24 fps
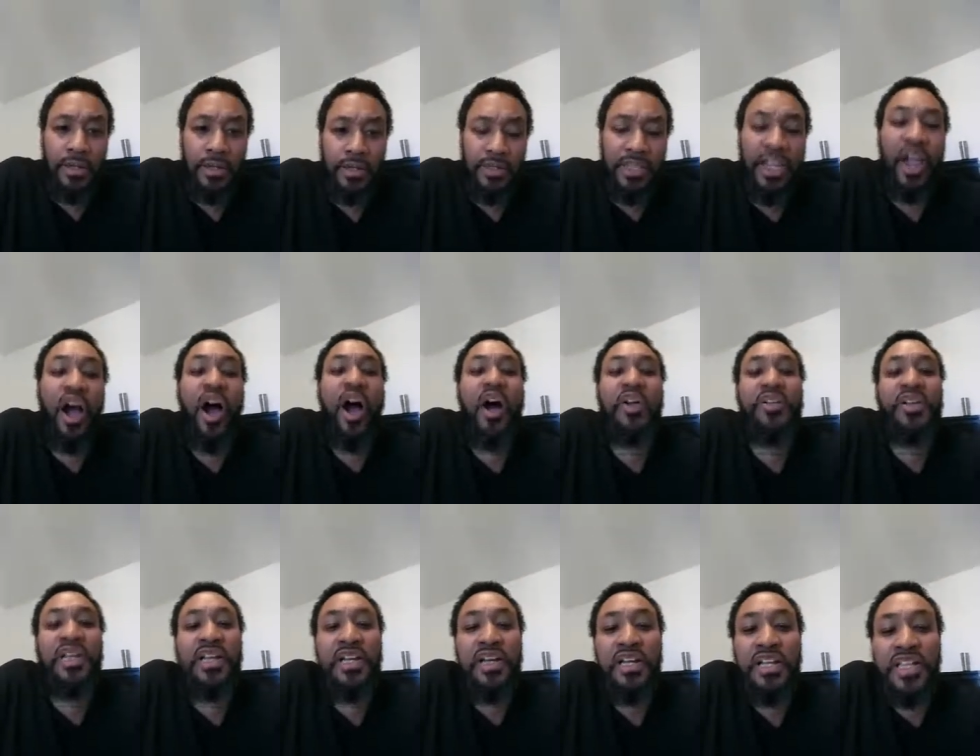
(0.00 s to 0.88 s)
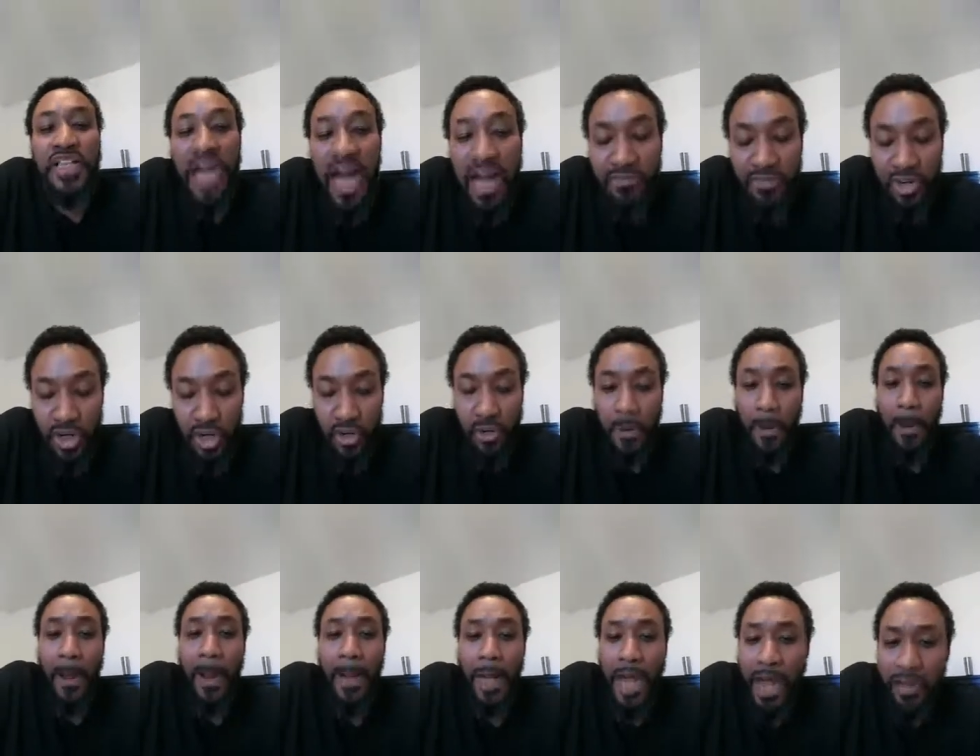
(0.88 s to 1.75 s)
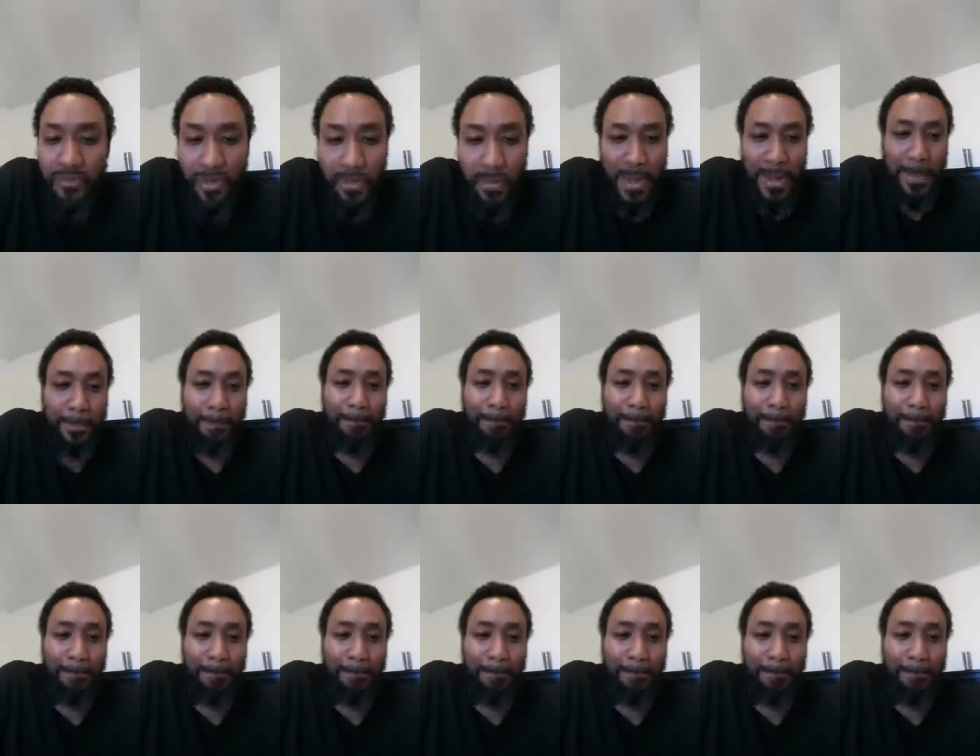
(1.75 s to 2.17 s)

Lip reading: They all need a governor, a government.